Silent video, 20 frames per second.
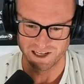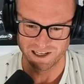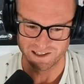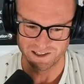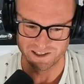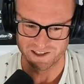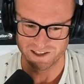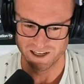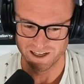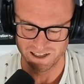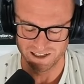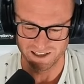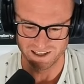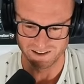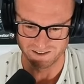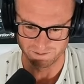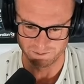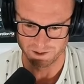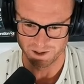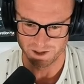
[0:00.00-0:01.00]
just said
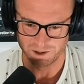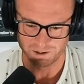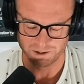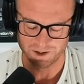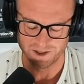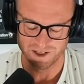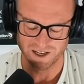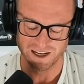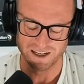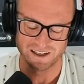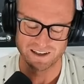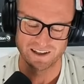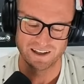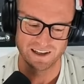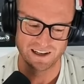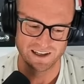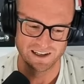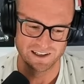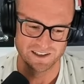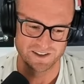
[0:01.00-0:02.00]
and what you said
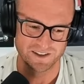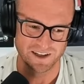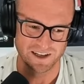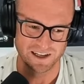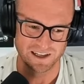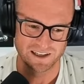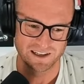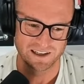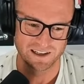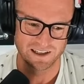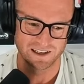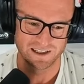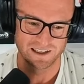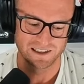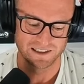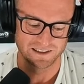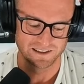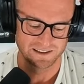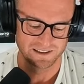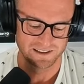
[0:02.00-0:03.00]
and it's like uh,
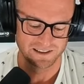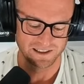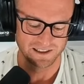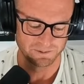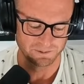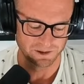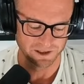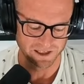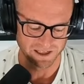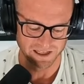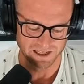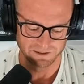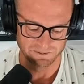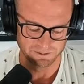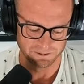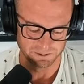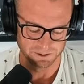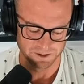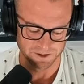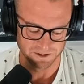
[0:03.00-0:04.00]
he didn't want to get
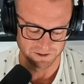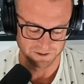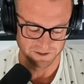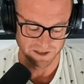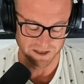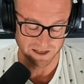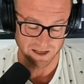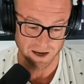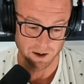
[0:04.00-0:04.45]
influenced. And I was like,